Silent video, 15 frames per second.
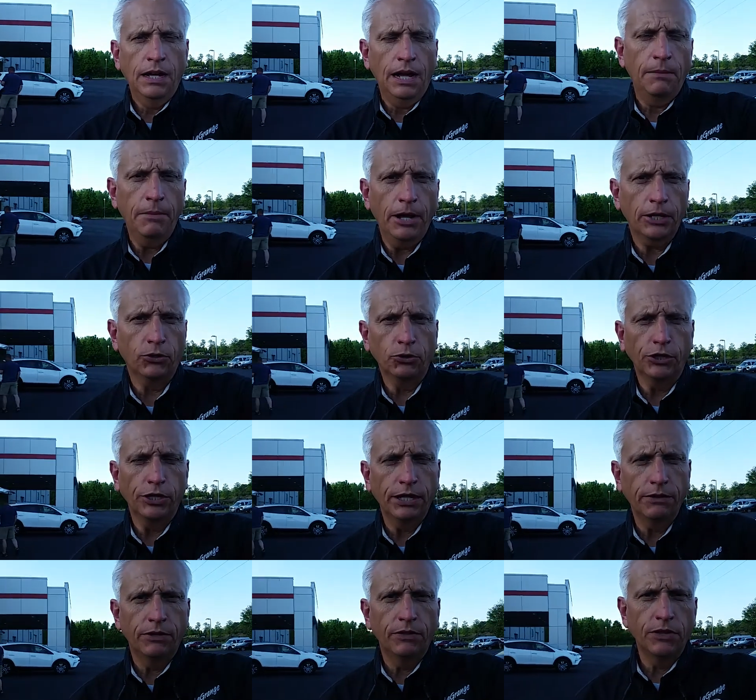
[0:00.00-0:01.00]
Hi Michael,
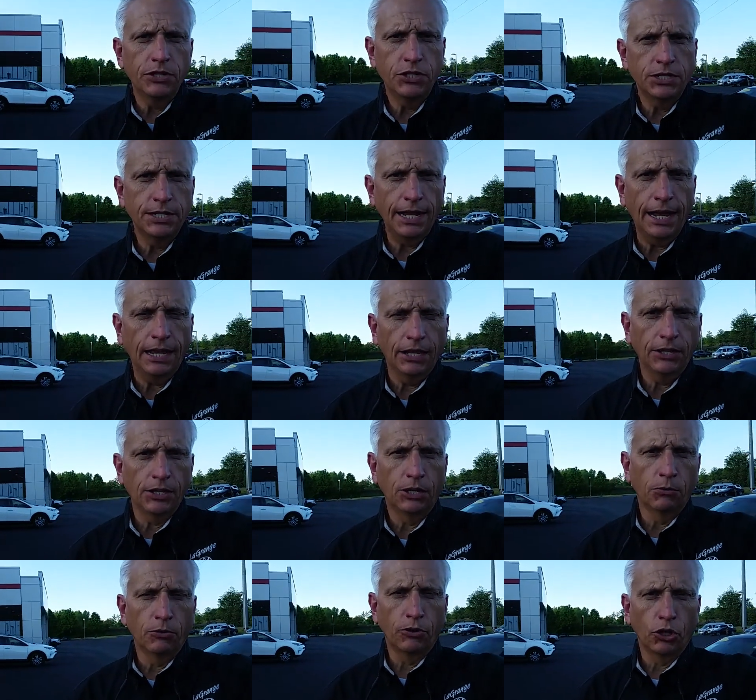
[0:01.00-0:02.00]
good evening. This is
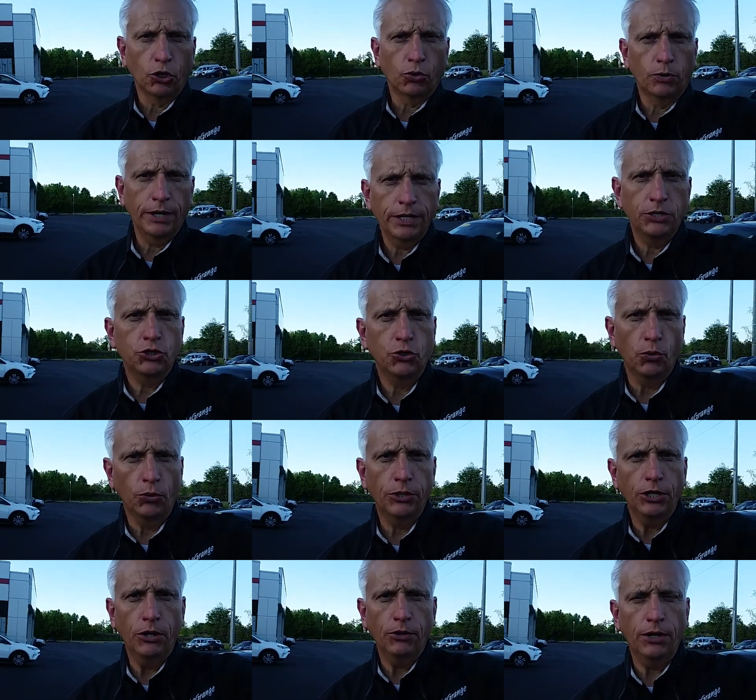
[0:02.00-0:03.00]
Alan here with LaGrange
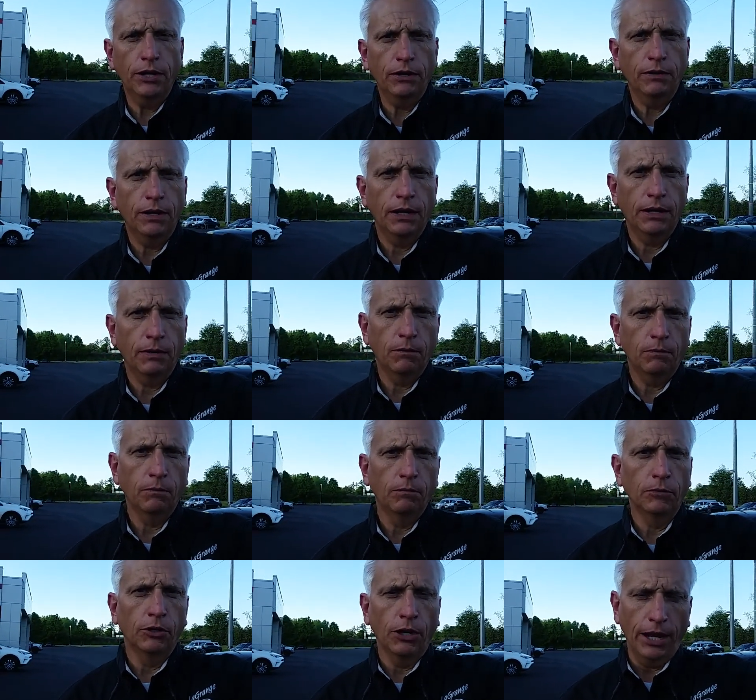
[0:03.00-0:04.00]
Toyota. I'm
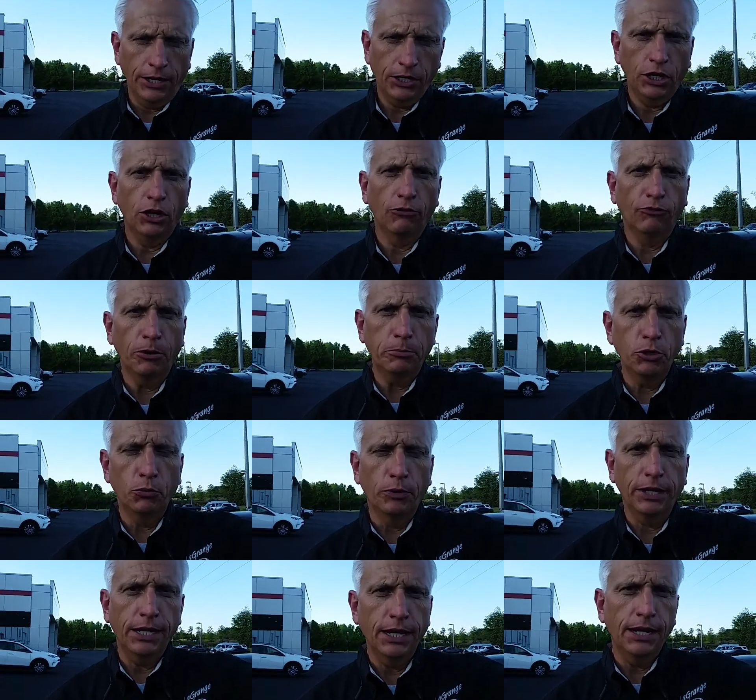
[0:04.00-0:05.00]
uh, glad to hear from
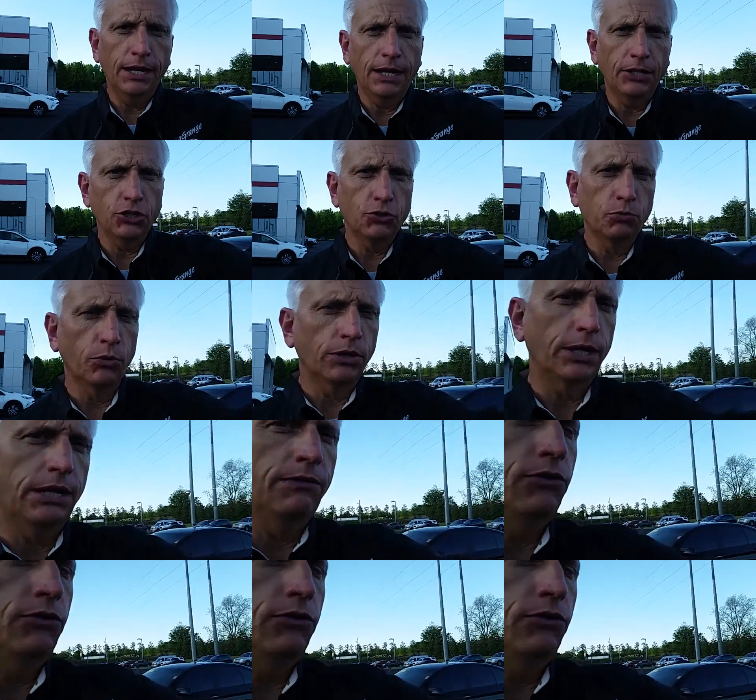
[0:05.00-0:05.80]
you again. I just wanted to